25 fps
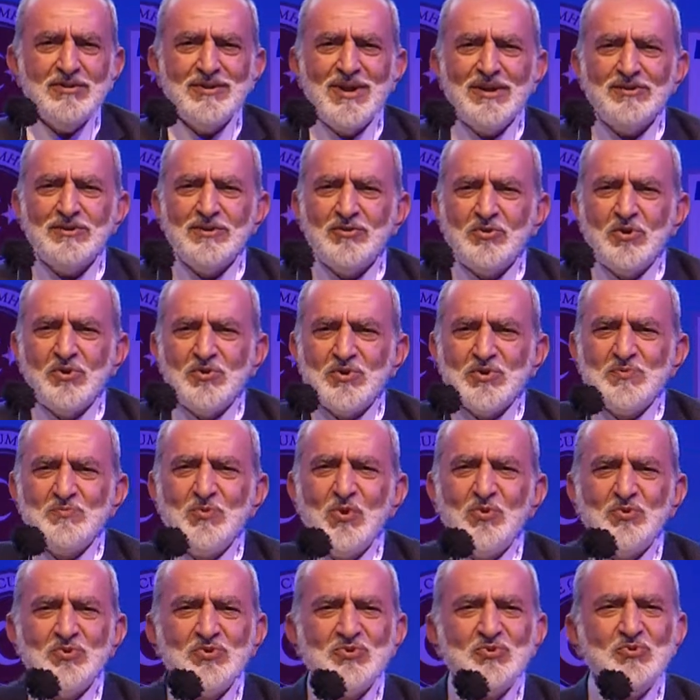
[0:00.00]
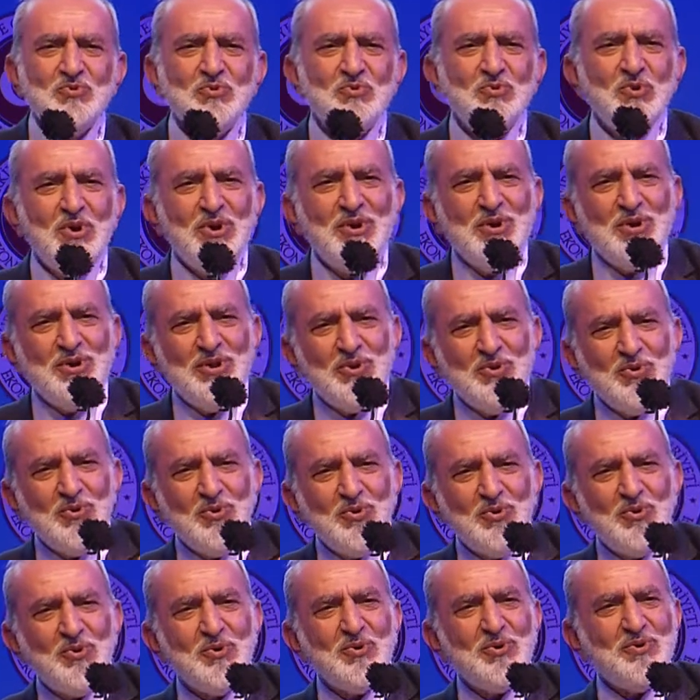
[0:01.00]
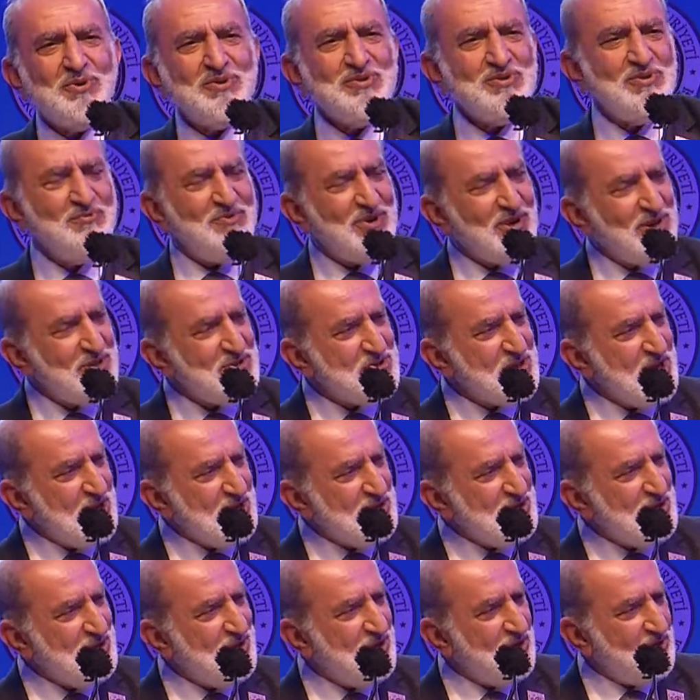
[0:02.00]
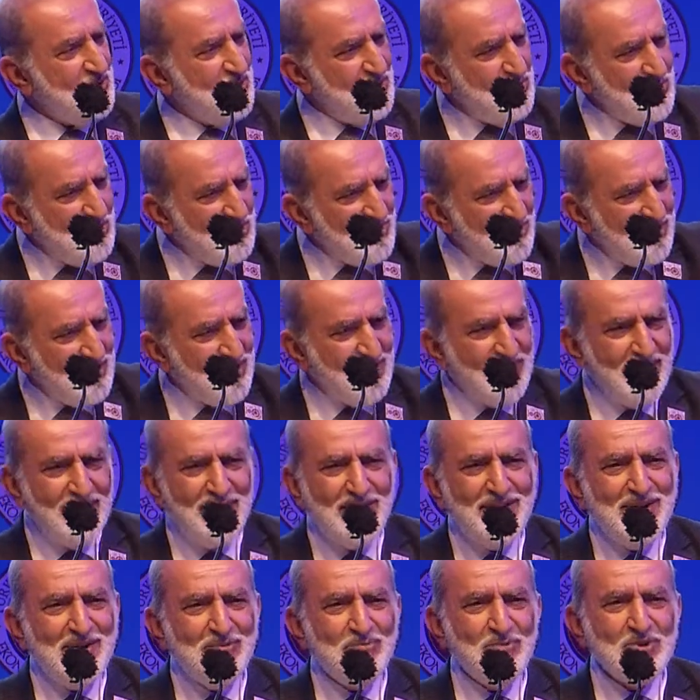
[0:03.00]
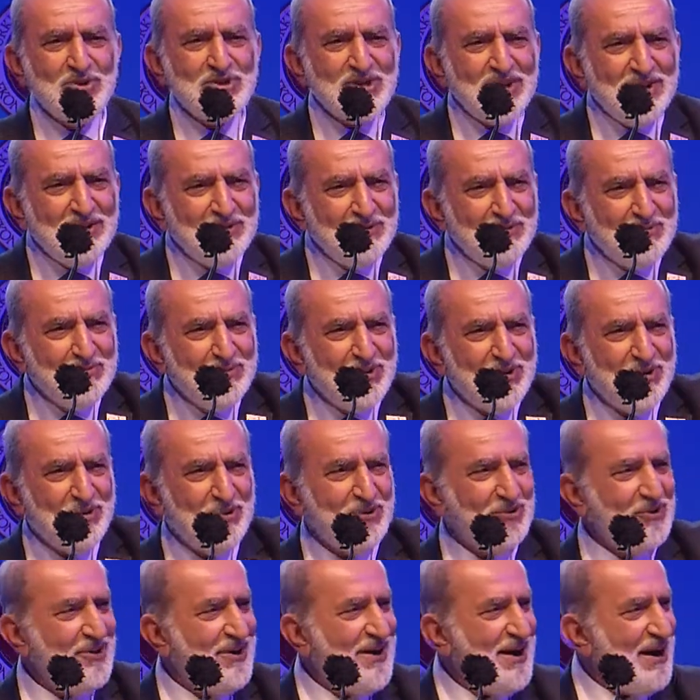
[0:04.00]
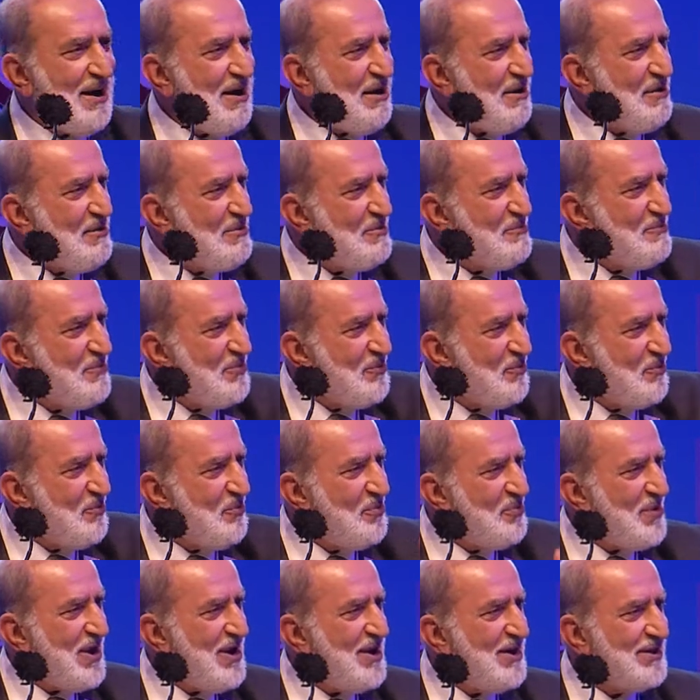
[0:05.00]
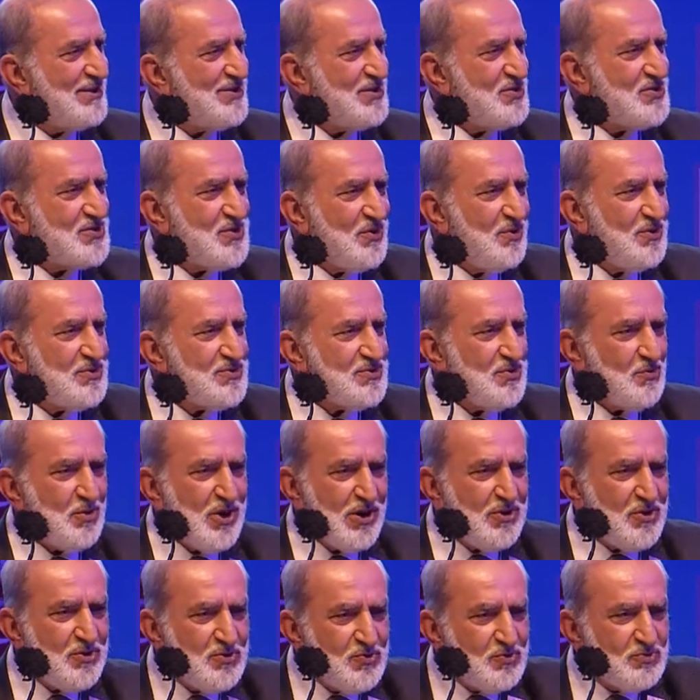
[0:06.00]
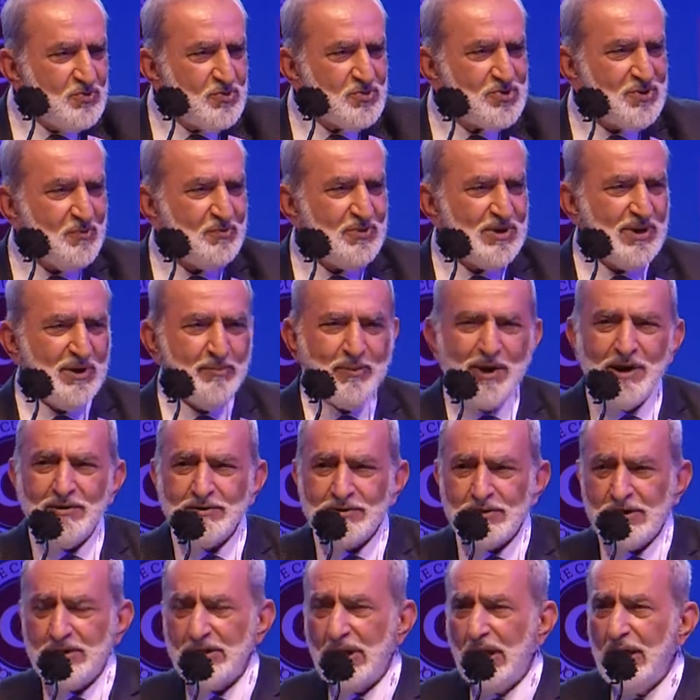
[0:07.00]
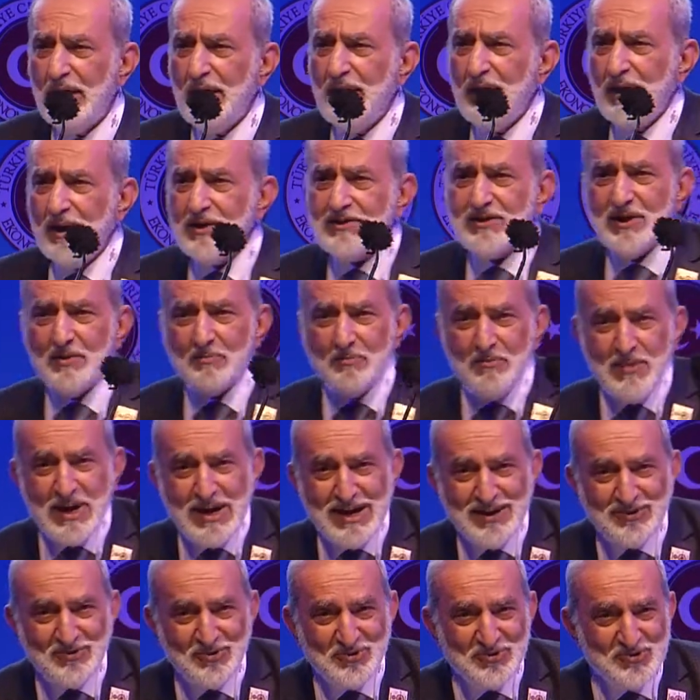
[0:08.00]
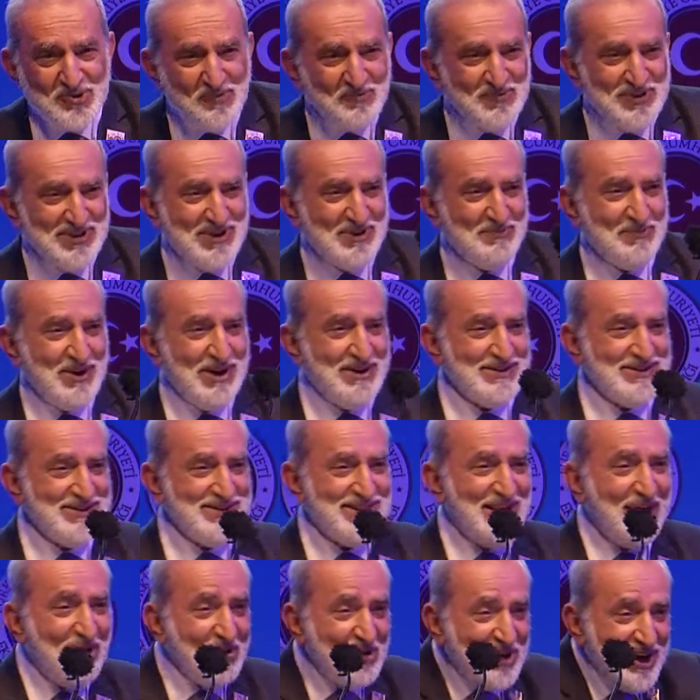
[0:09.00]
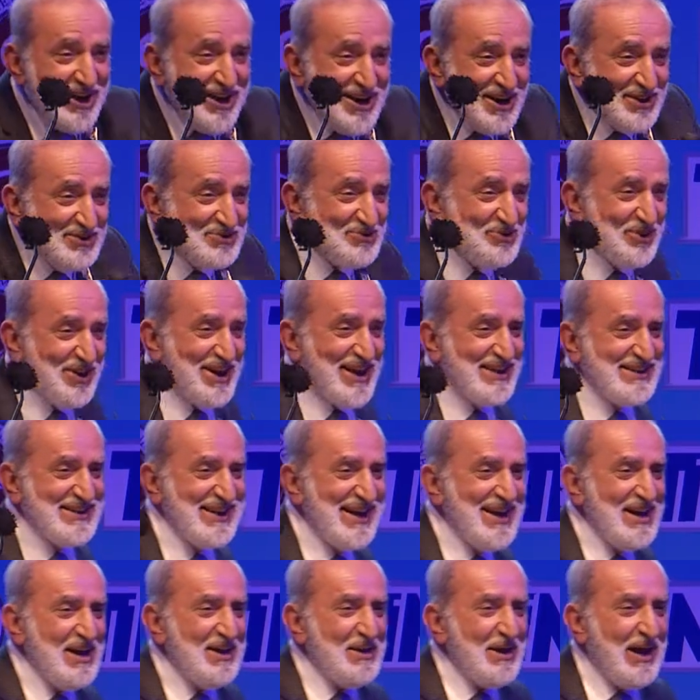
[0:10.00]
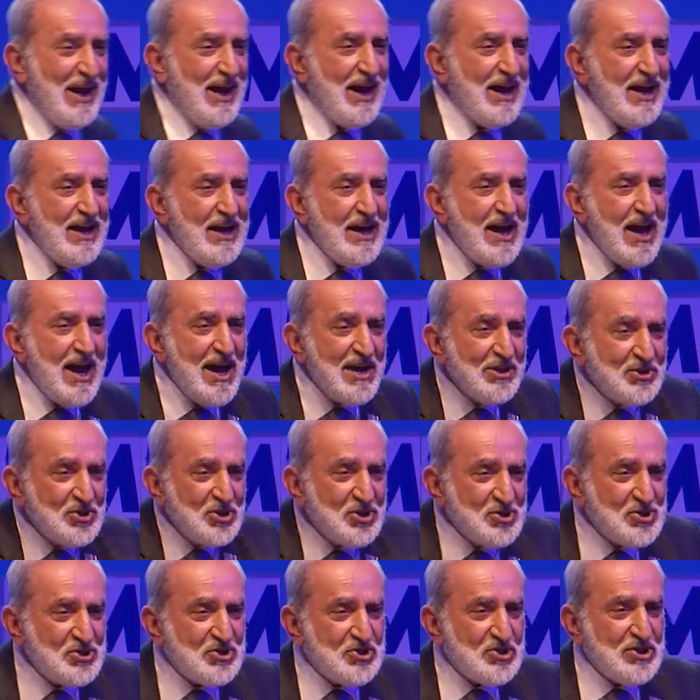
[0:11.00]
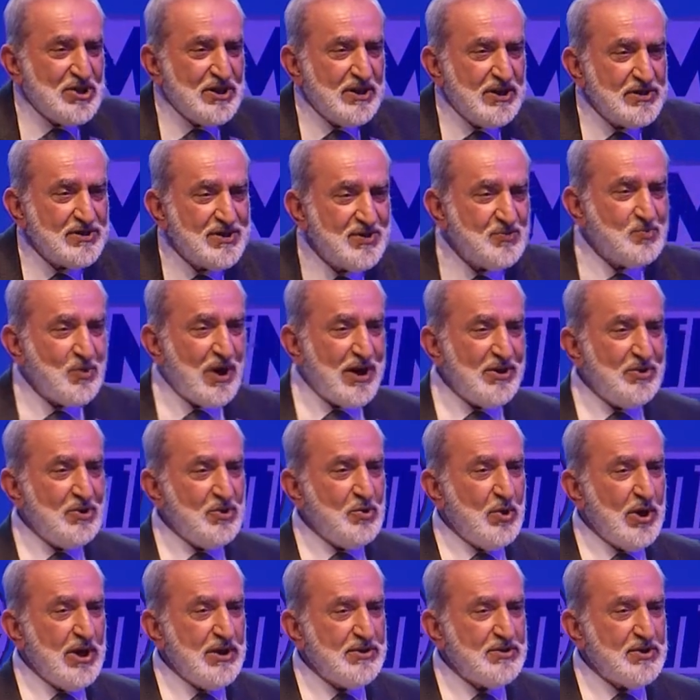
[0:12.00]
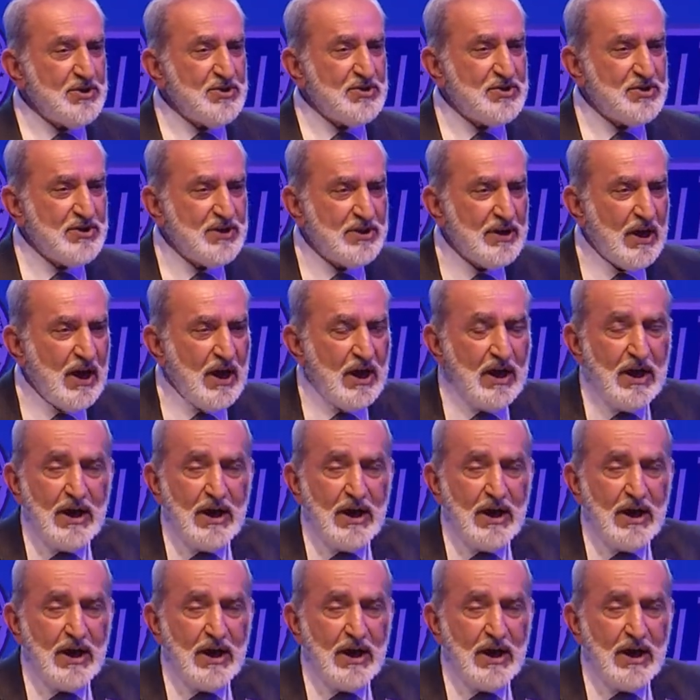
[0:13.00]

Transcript: that corresponds to your civilization. You're a Muslim and you're an Arab and all that and so on. So why don't you do something about it? I said, me do something about it? How can I do that? I hate history. He said, why do you hate history?